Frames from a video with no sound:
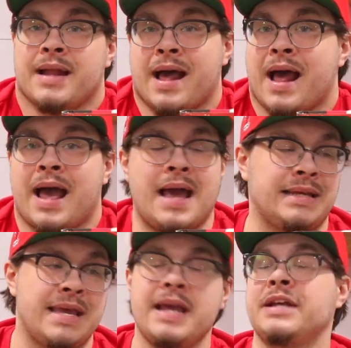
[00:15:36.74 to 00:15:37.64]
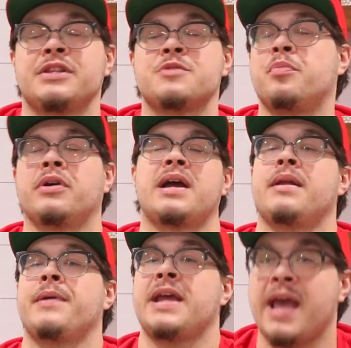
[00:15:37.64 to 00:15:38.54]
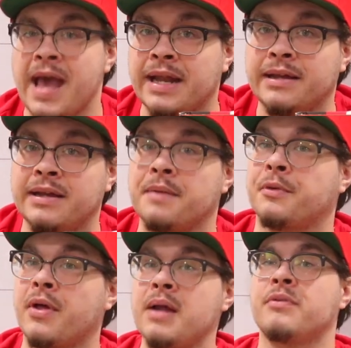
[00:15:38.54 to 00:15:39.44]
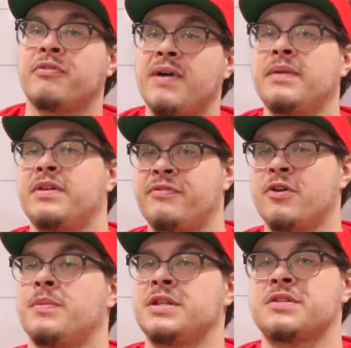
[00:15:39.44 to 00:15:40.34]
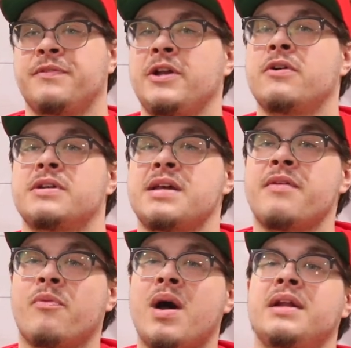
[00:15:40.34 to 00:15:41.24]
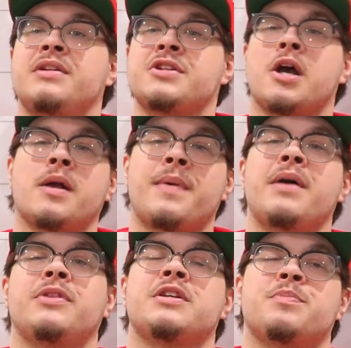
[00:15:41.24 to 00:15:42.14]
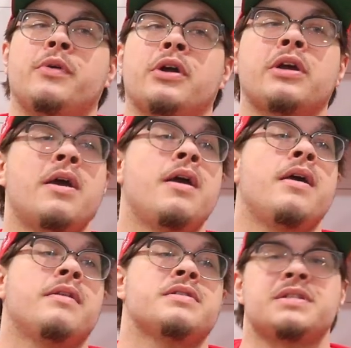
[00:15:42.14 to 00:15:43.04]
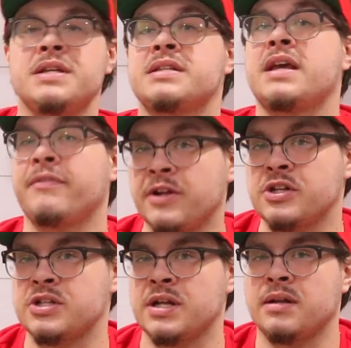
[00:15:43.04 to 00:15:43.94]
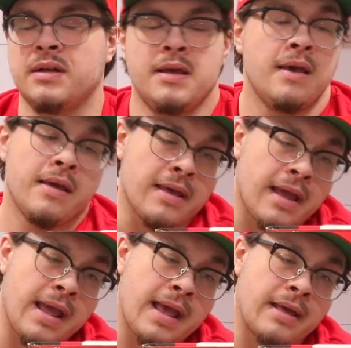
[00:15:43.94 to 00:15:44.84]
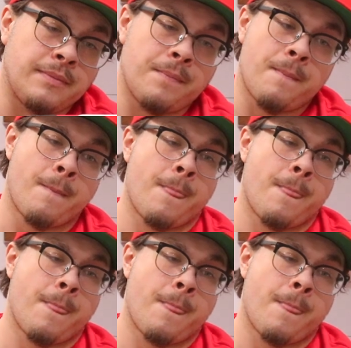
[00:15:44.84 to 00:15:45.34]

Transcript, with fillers: I can't get this book out of my head, and I'm glad we're finally filming this video because I've wanted to talk about this book since I finished it. And